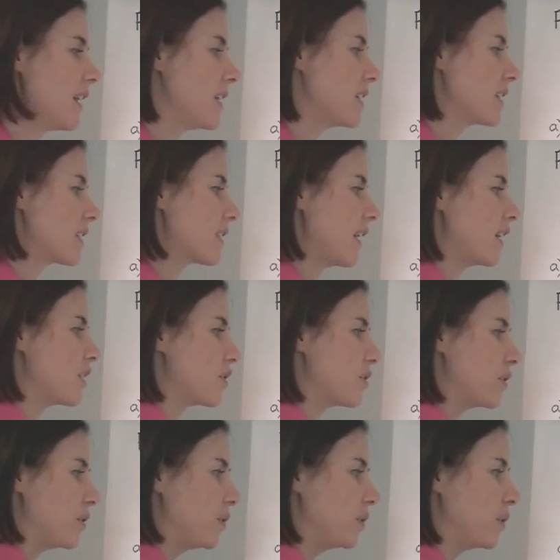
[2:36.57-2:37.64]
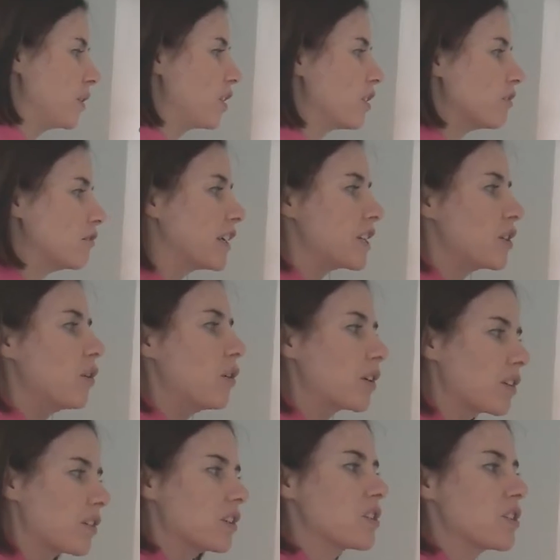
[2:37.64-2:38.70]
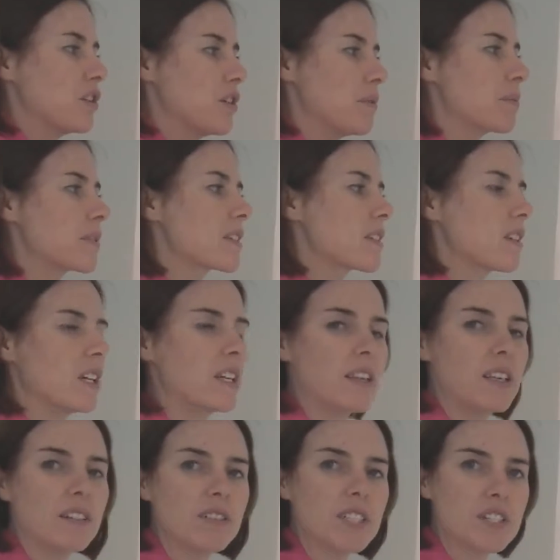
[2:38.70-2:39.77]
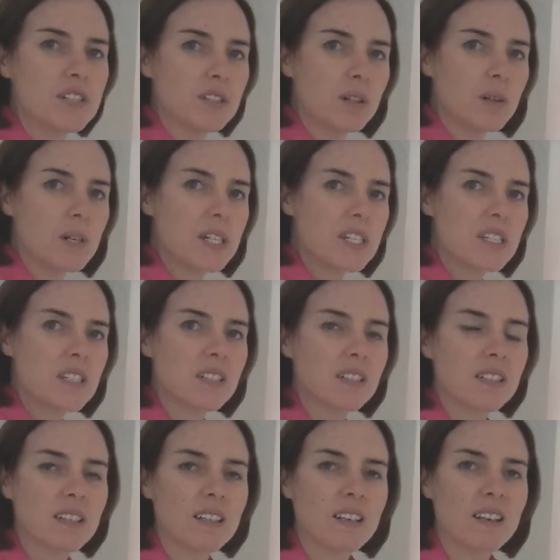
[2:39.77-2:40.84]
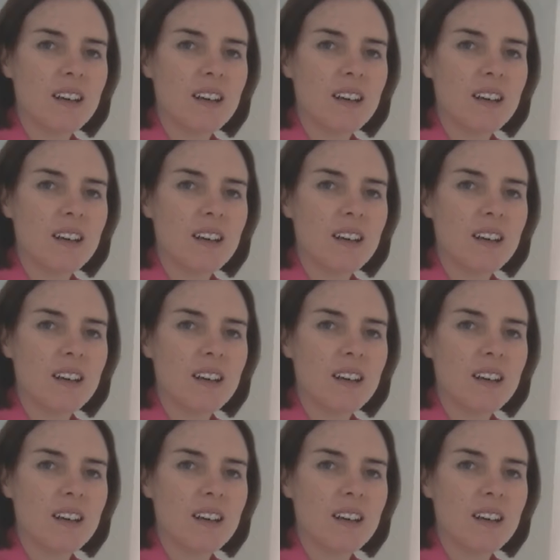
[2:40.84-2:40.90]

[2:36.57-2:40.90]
is that you reorder the terms in the original question